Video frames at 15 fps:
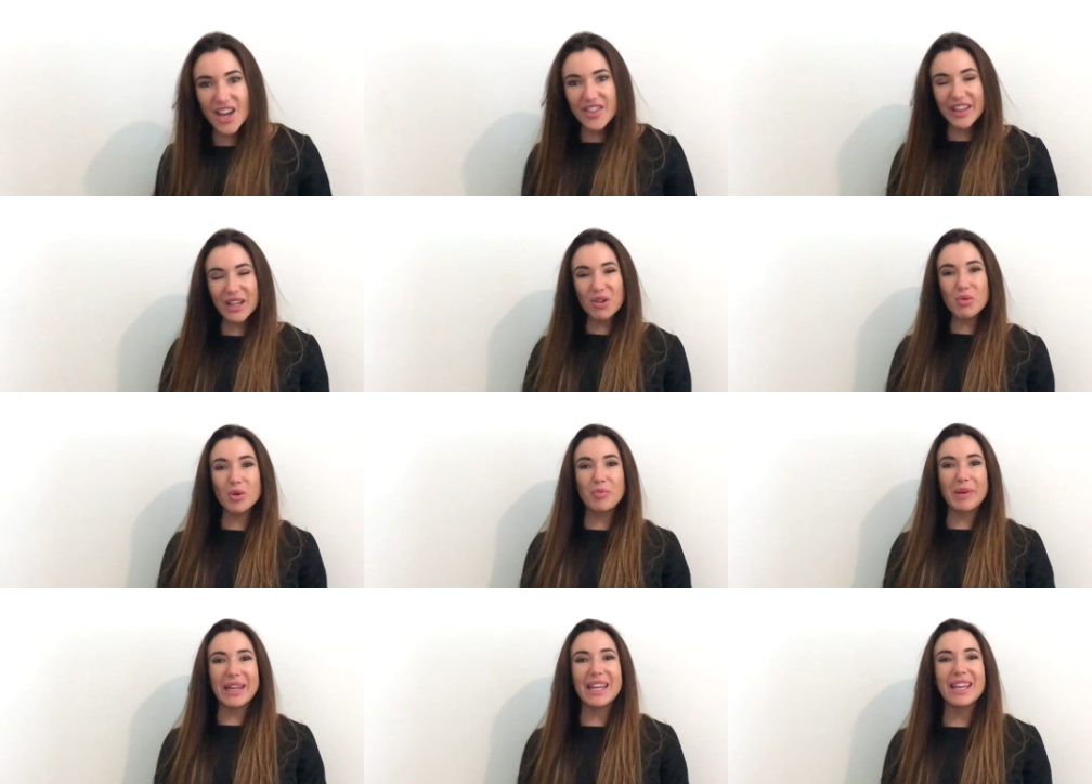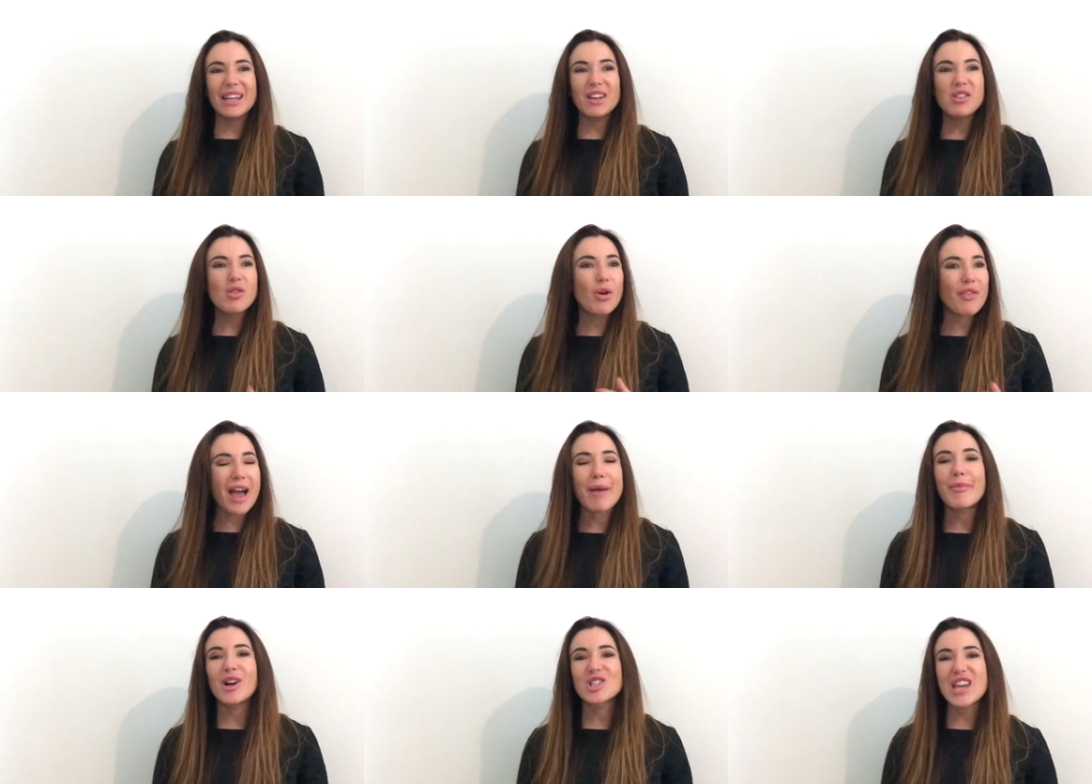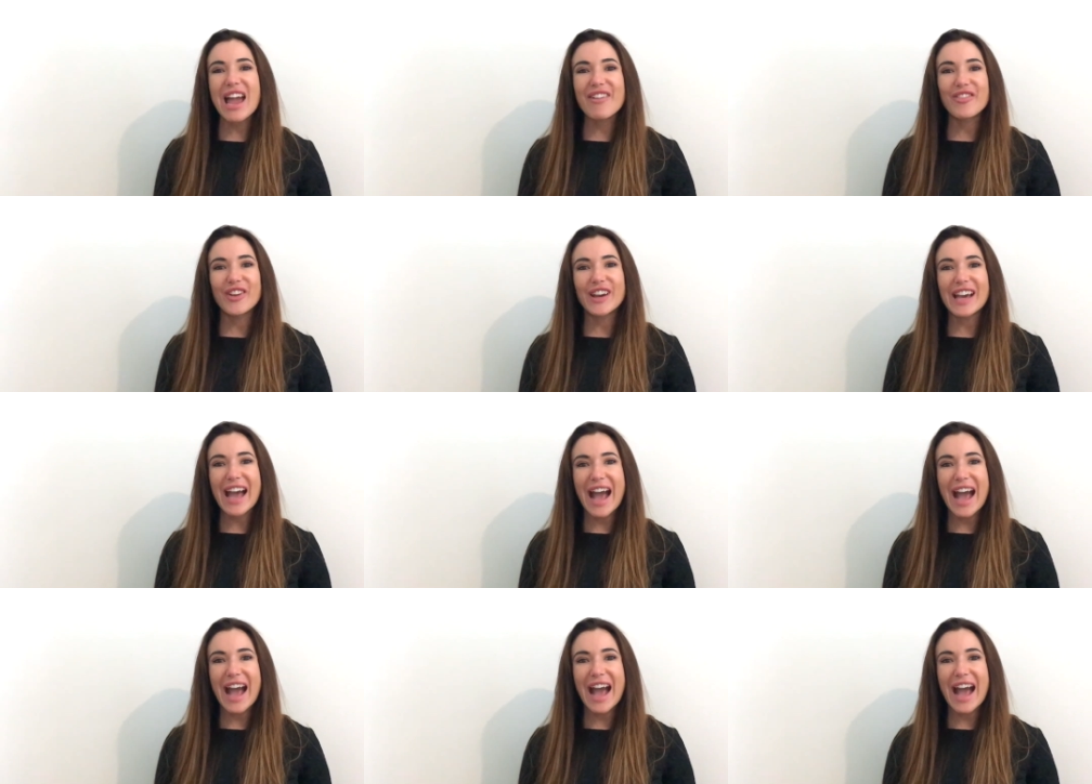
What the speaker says: I think it would be not that much effort